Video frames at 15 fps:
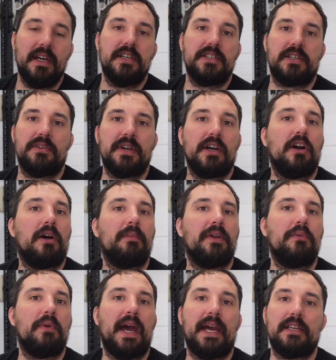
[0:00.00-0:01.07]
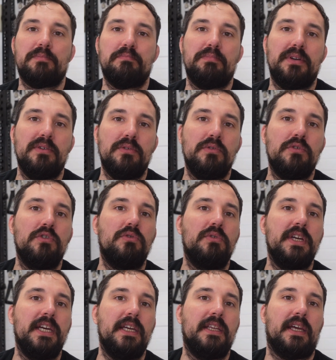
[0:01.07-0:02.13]
So they come in red, blue,
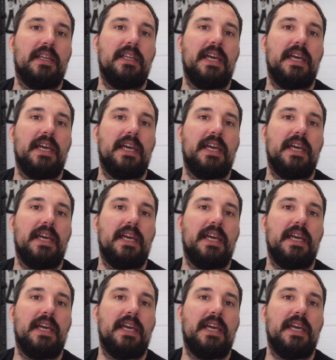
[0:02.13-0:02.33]
green and